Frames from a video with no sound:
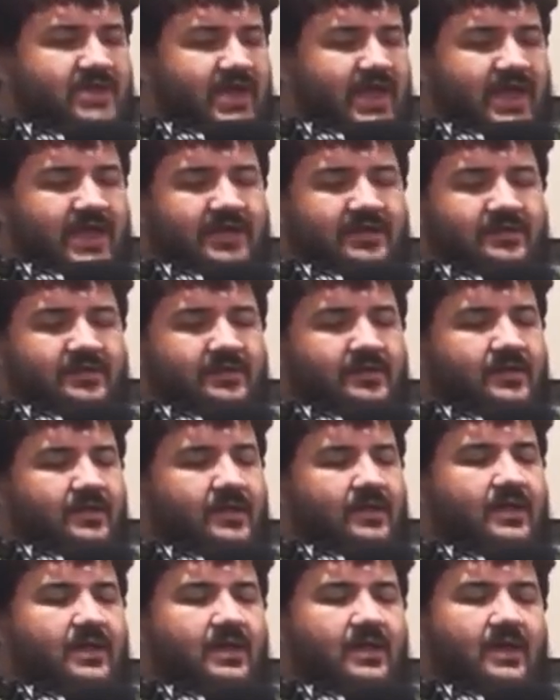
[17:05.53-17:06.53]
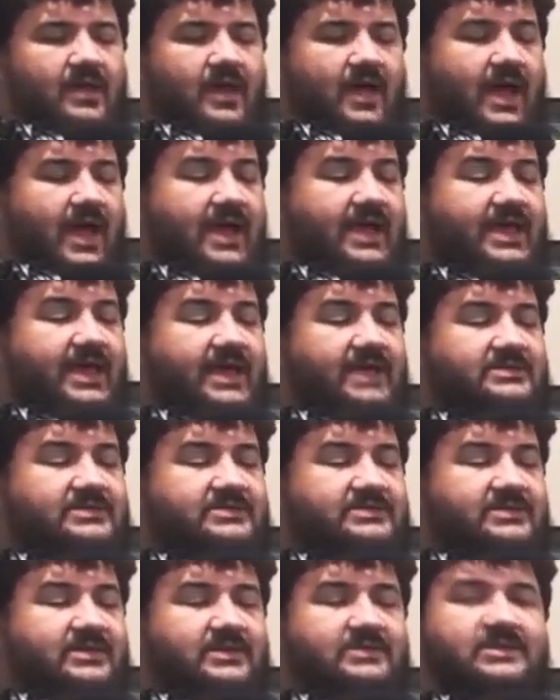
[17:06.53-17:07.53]
And I
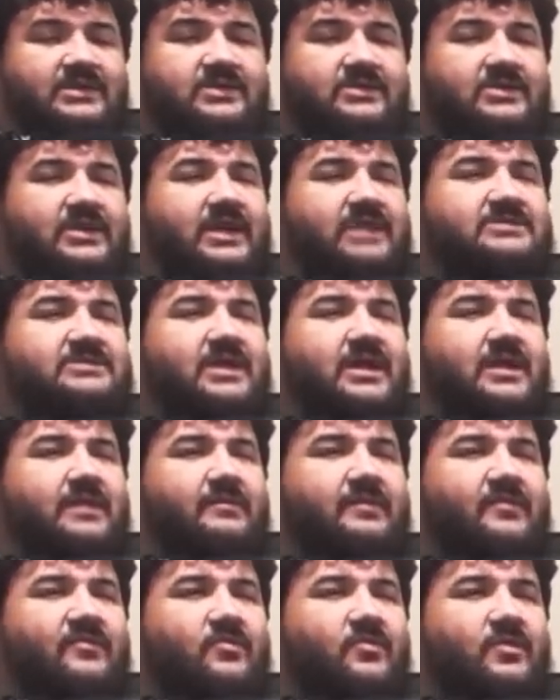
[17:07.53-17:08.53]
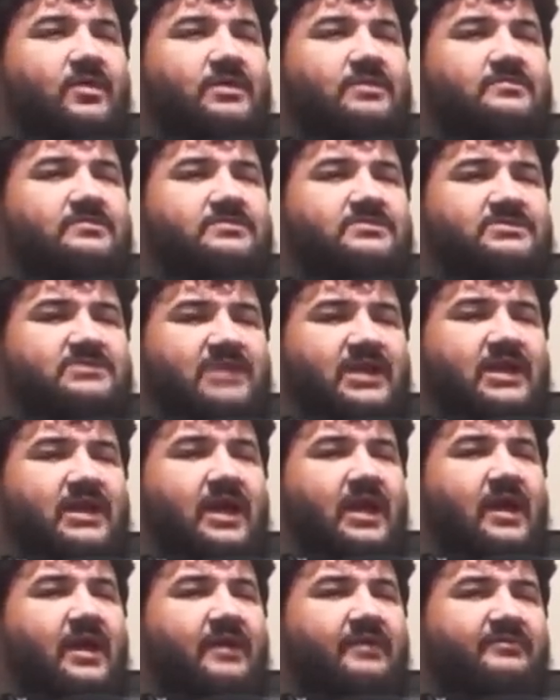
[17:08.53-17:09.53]
guess until next time, everyone,
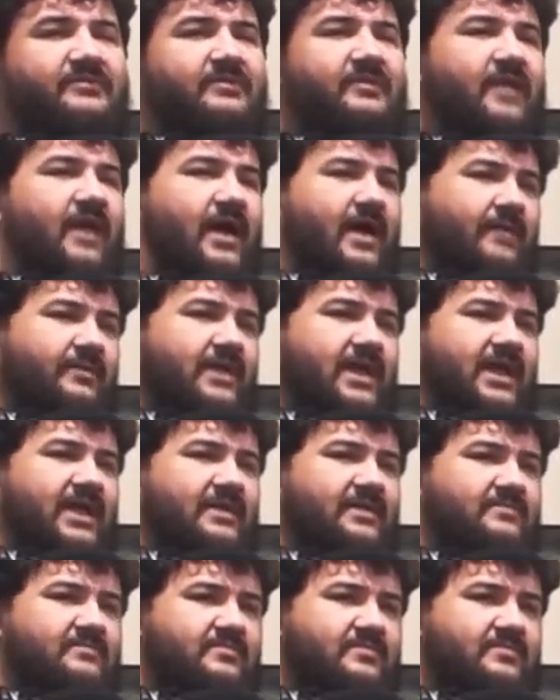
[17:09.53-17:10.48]
signing off, I'm Nate.